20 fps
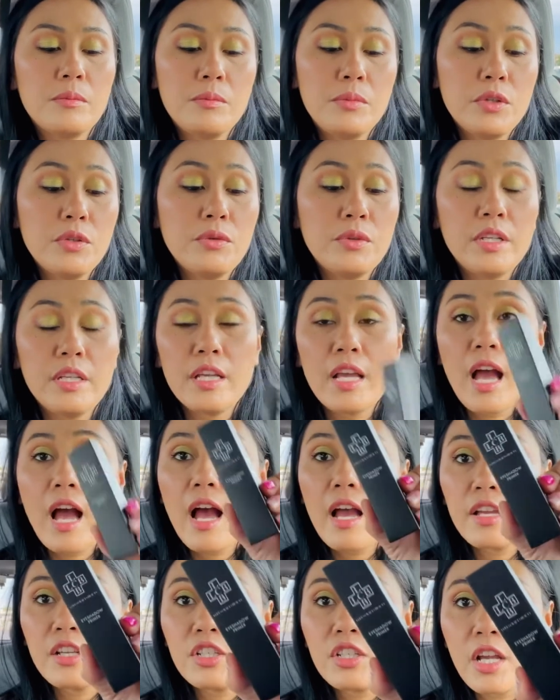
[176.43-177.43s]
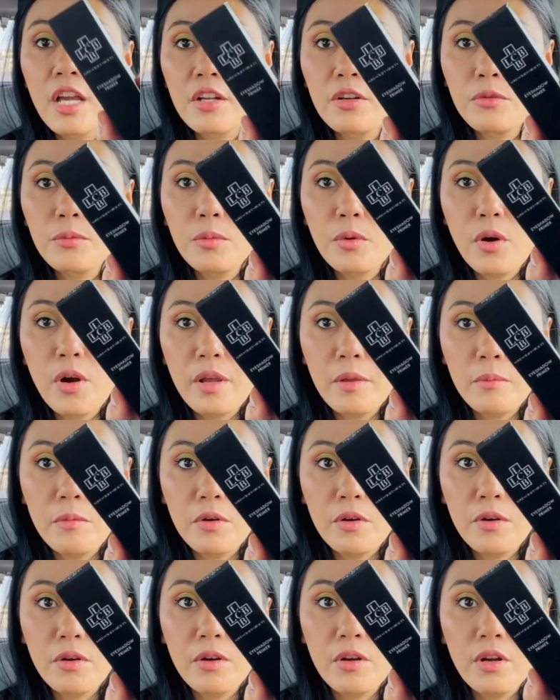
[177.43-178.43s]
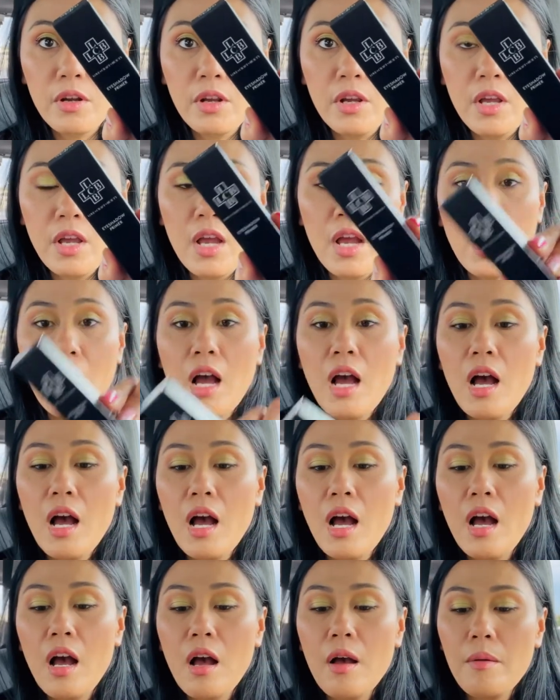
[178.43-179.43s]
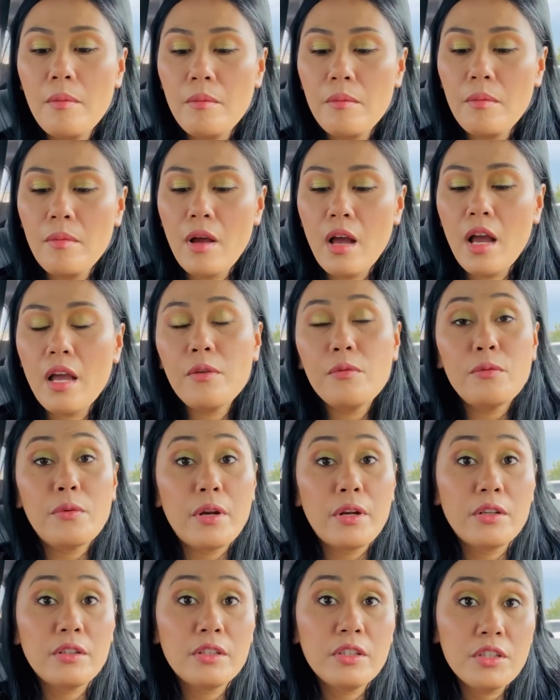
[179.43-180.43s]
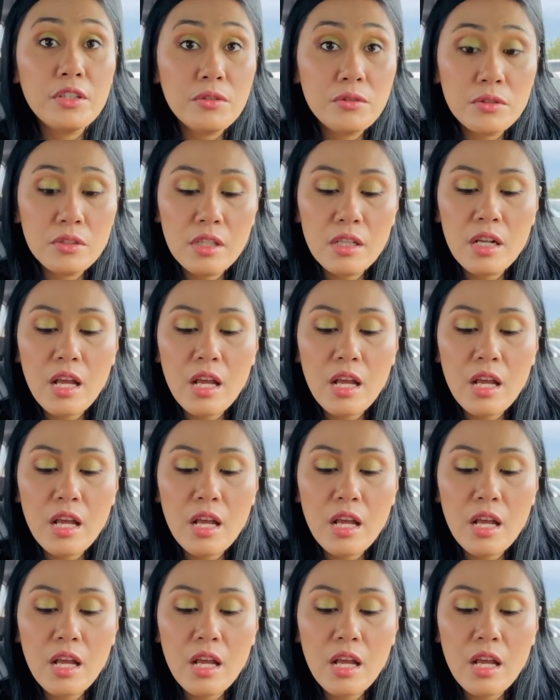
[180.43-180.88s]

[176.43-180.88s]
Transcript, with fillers: Beauty eyeshadow primer. um I rarely use an